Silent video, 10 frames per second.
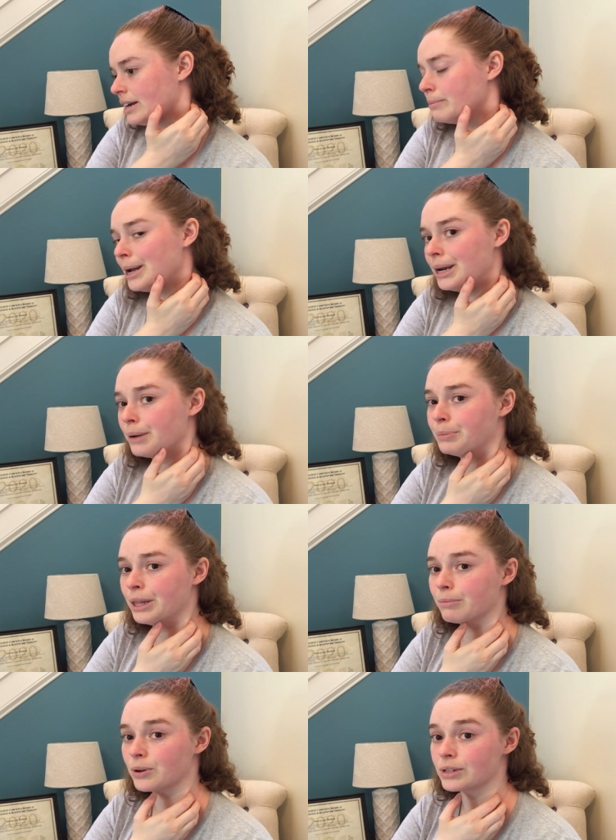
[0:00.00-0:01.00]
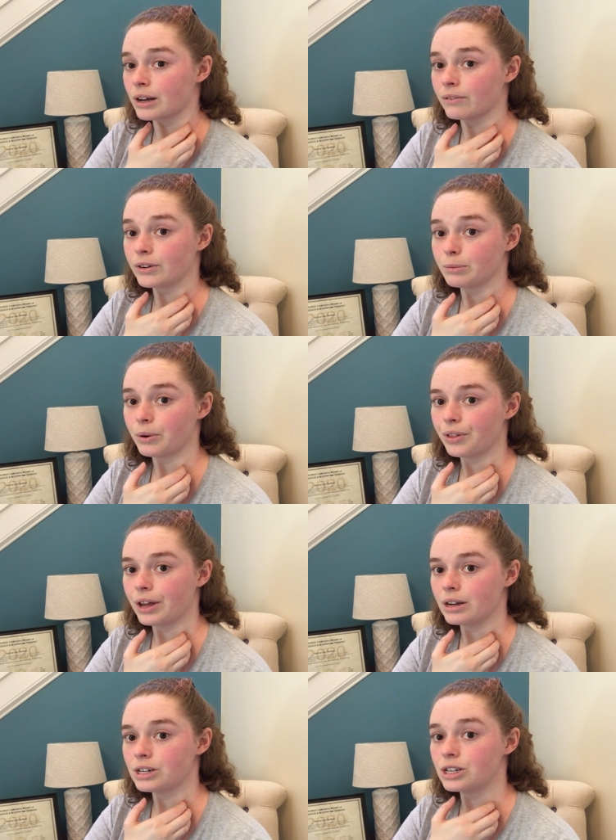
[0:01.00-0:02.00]
And it might not be the most comfortable
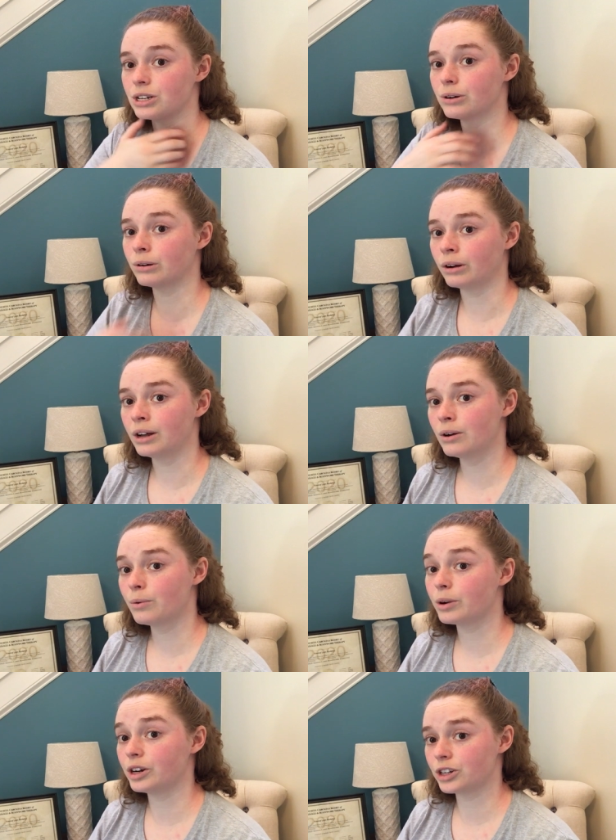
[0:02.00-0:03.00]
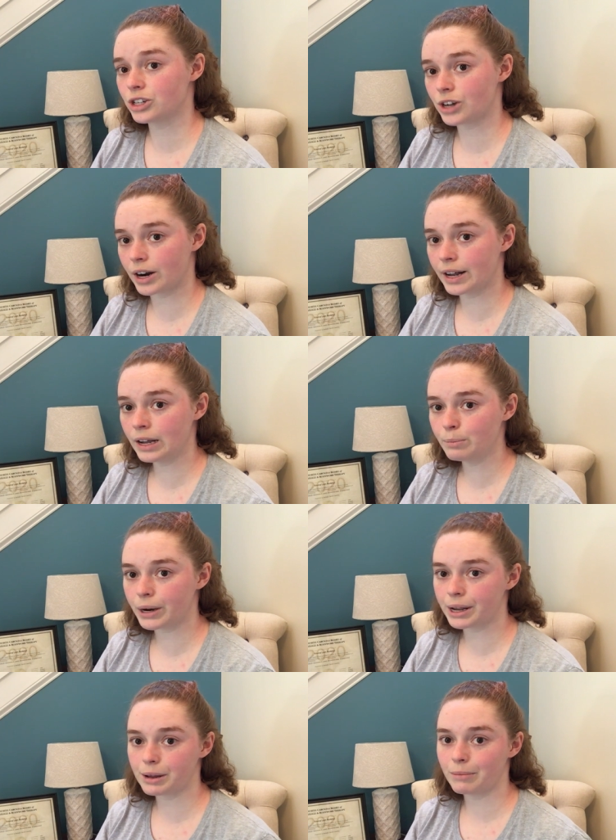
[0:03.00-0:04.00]
thing to do when you're starting,
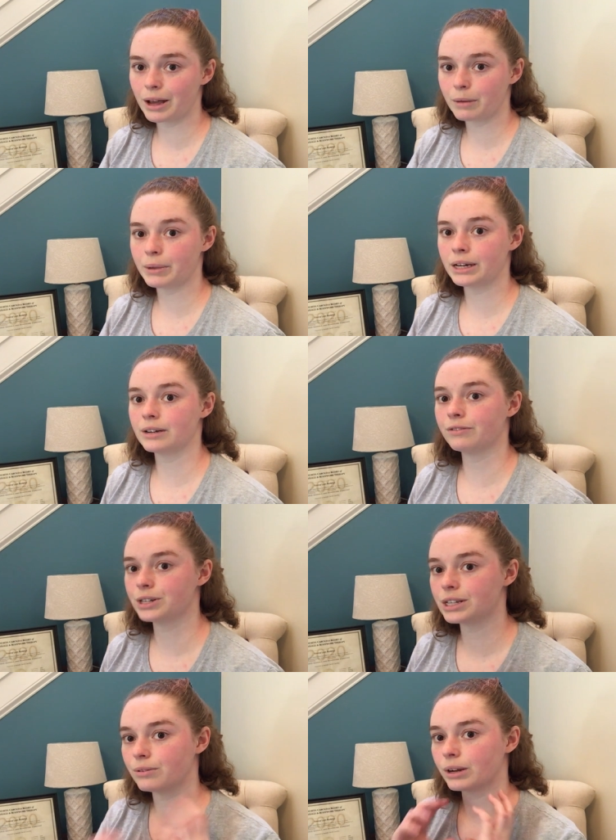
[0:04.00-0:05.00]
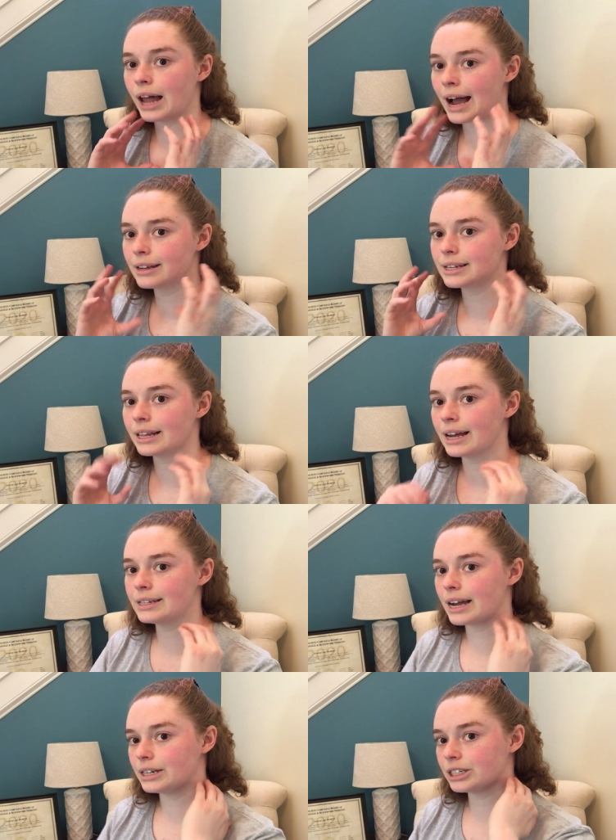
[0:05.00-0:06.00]
but it can make a big difference in relaxing that
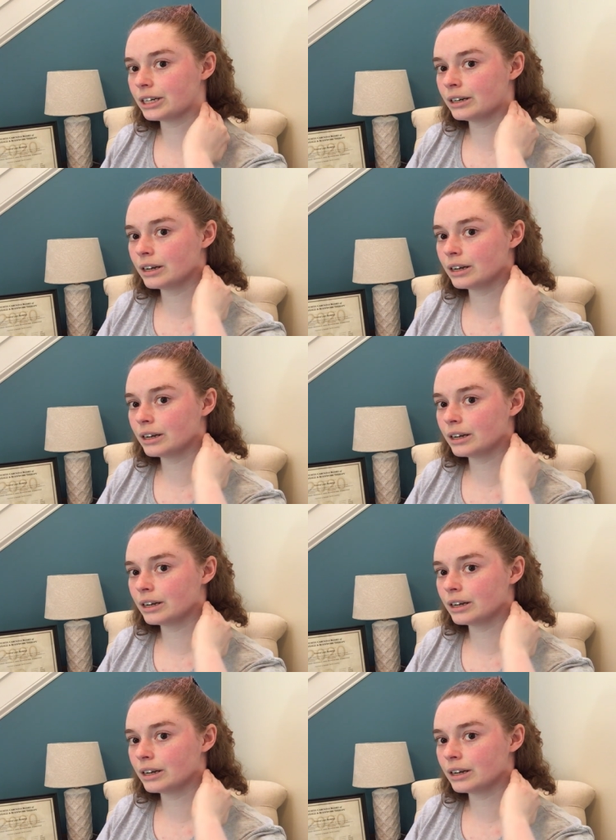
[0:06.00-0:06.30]
tension